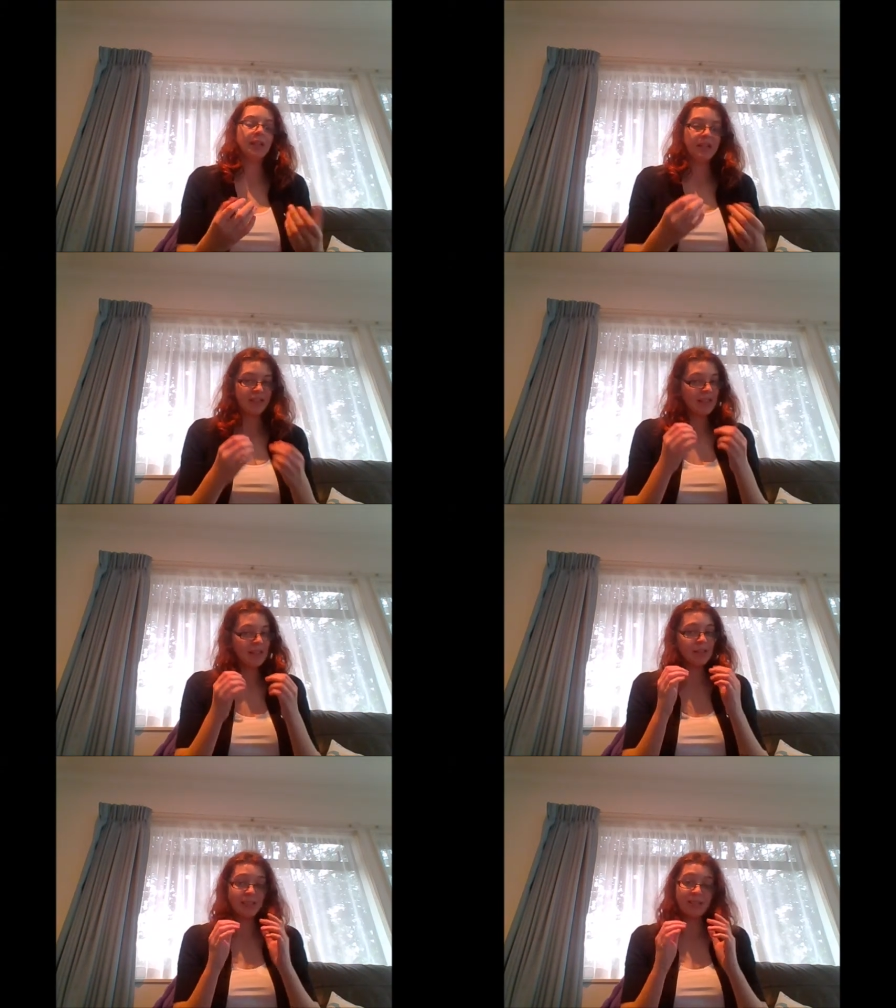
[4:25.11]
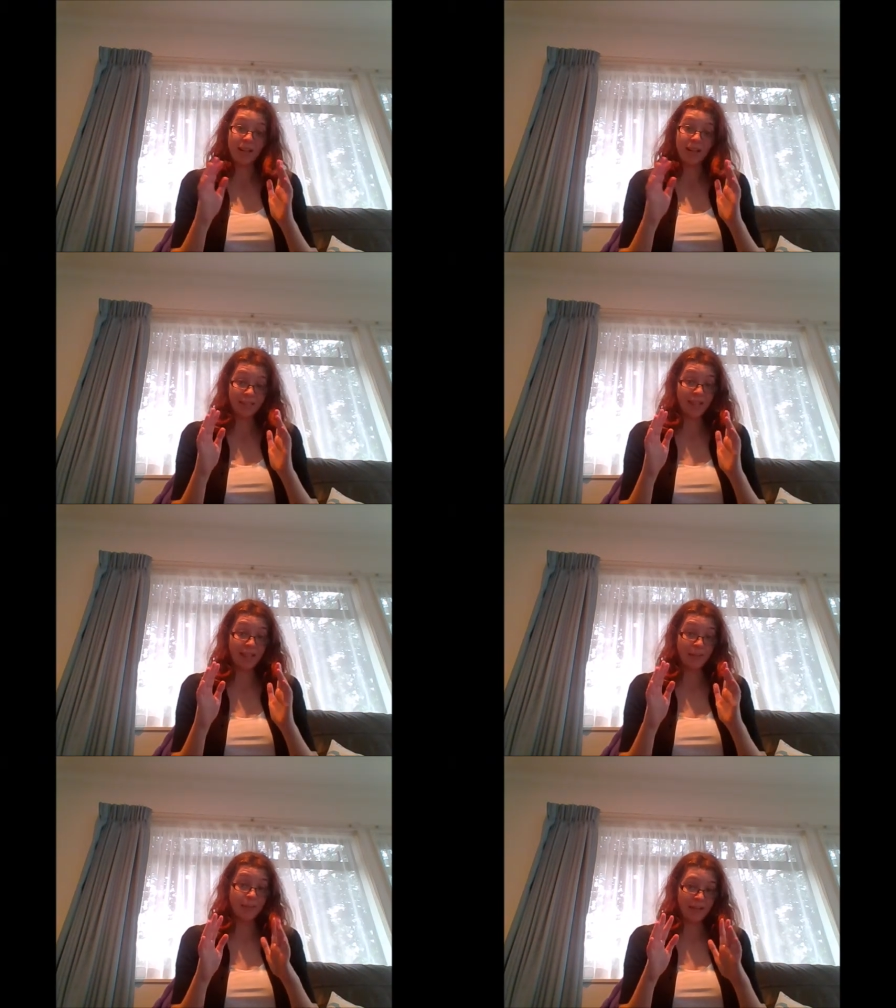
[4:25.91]
And it's like, there are signs
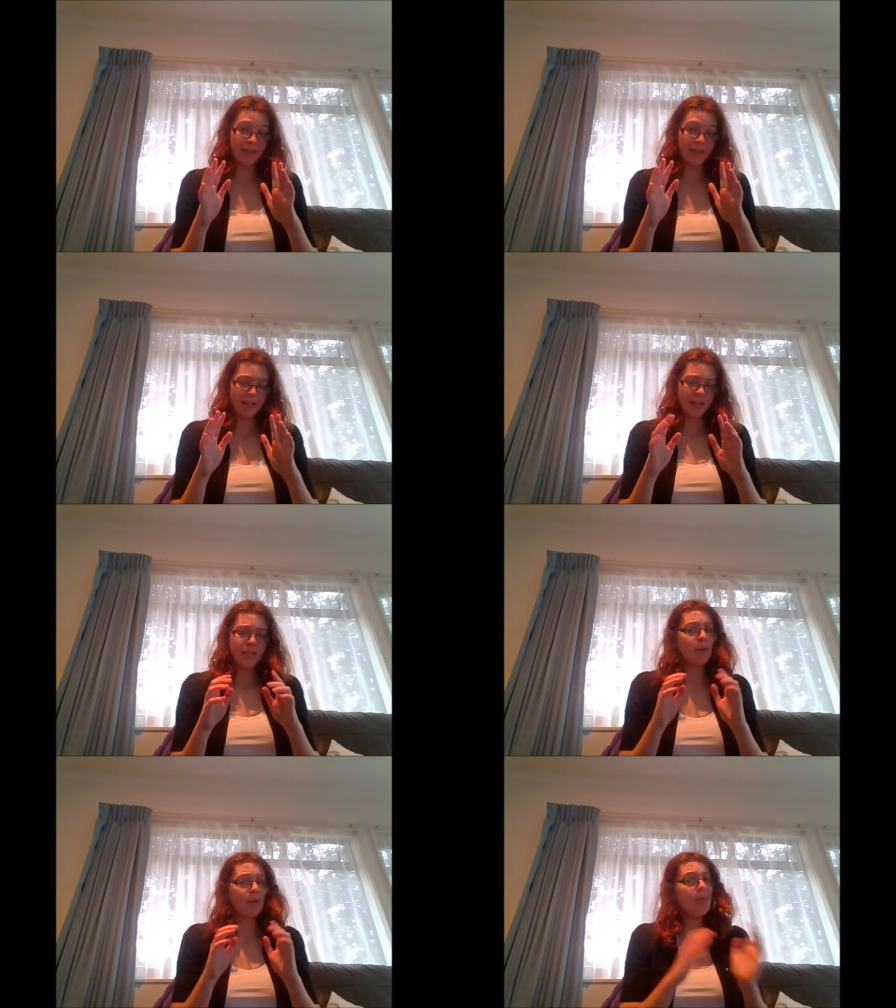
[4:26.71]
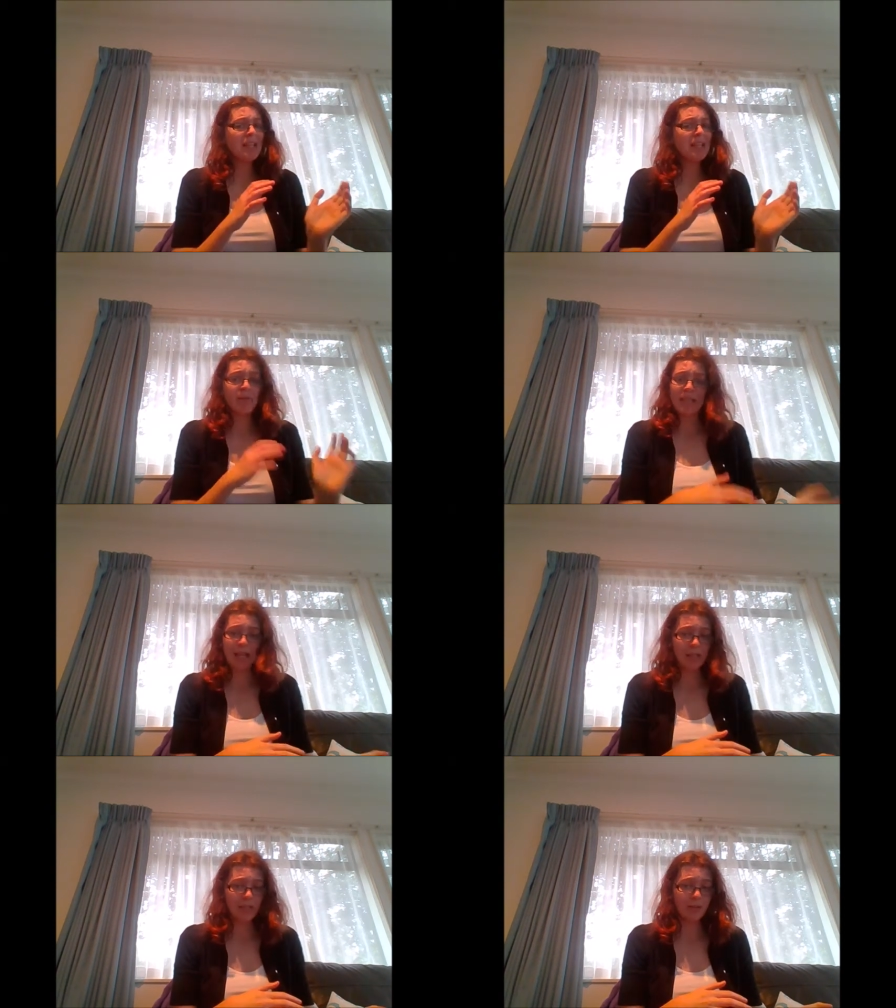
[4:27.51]
there, but you know, we don't
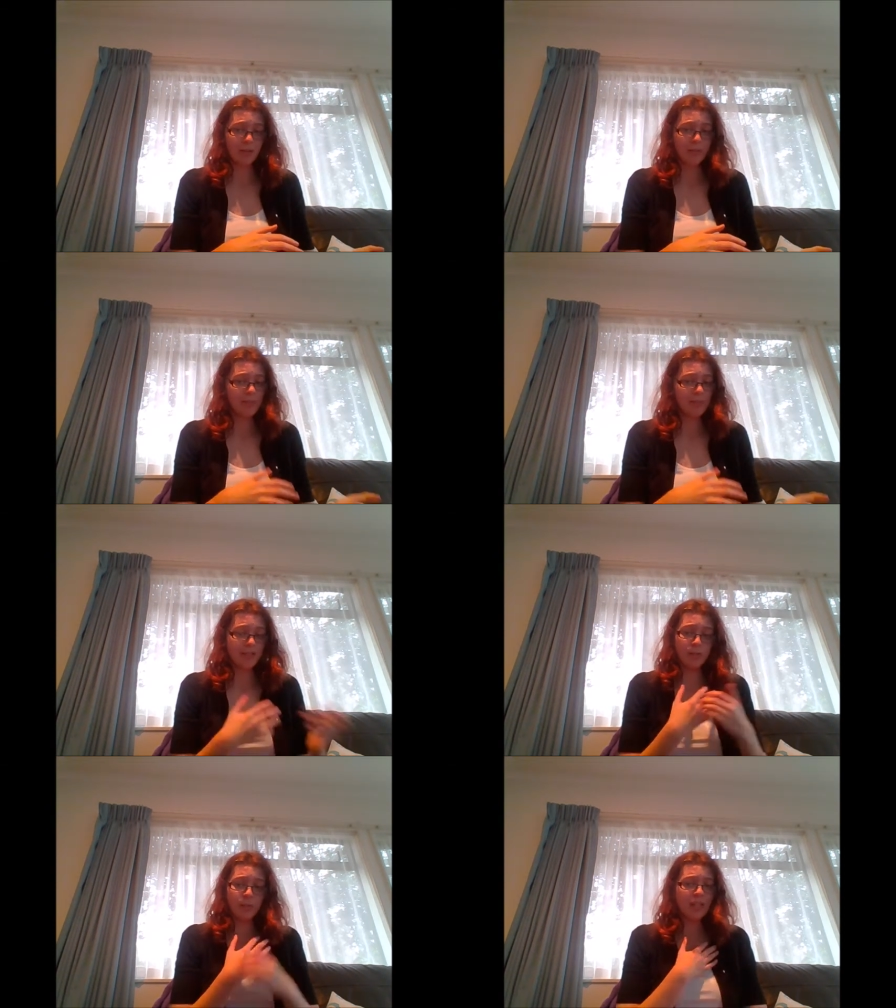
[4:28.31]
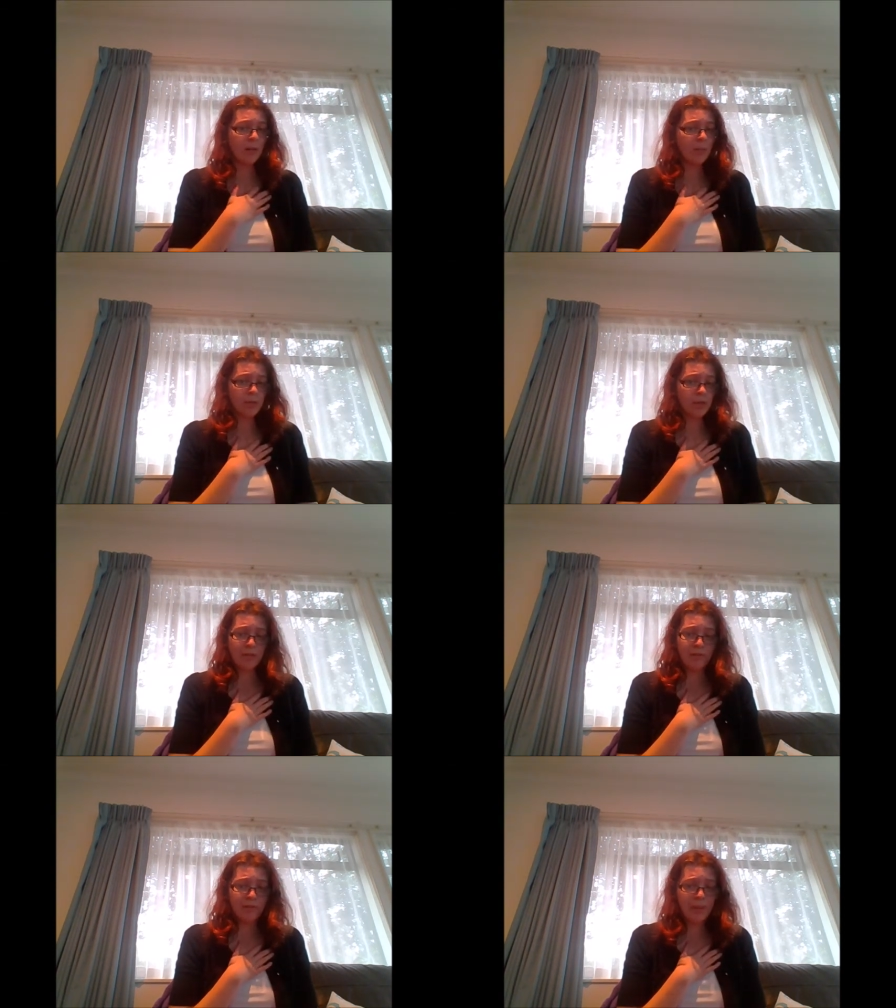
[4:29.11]
tell you because we don't want you to
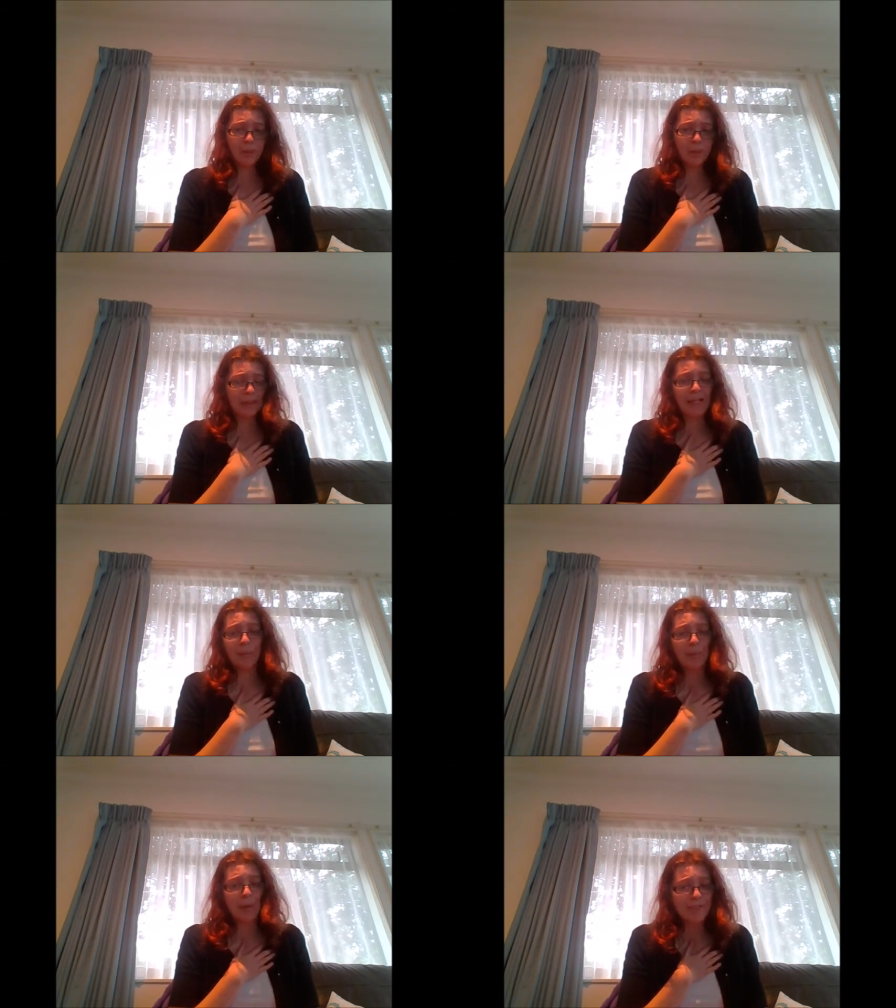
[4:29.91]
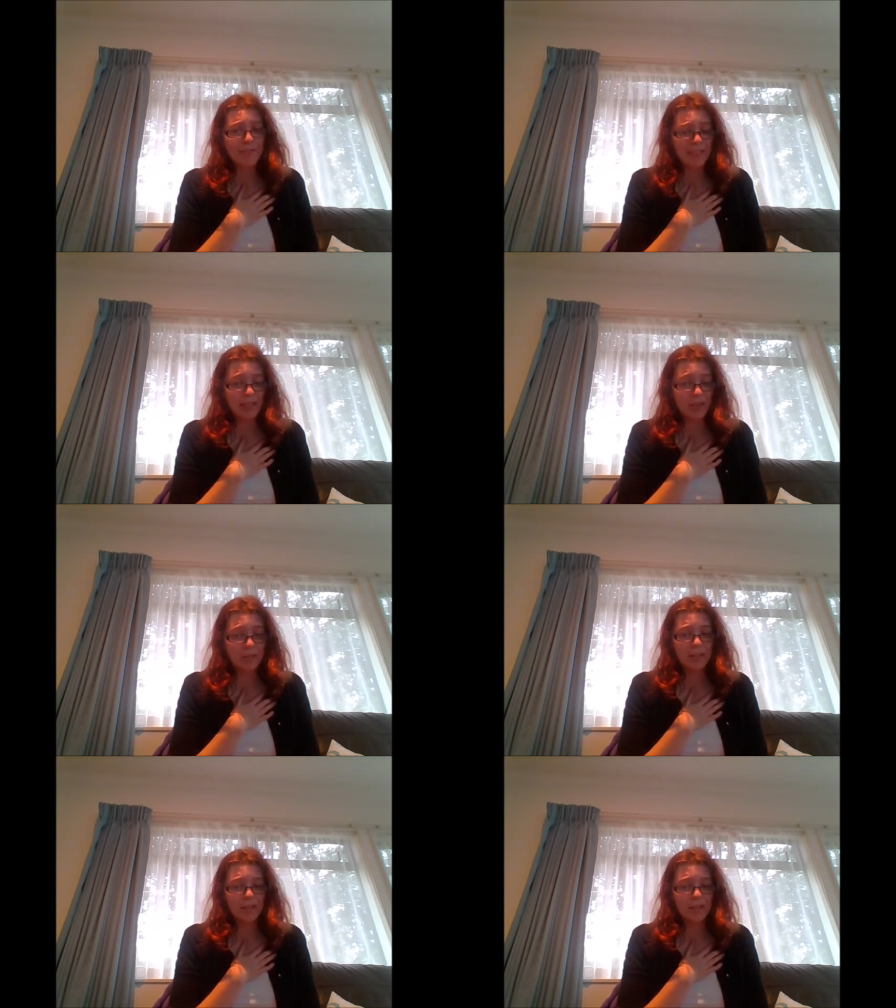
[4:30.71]
feel like we feel.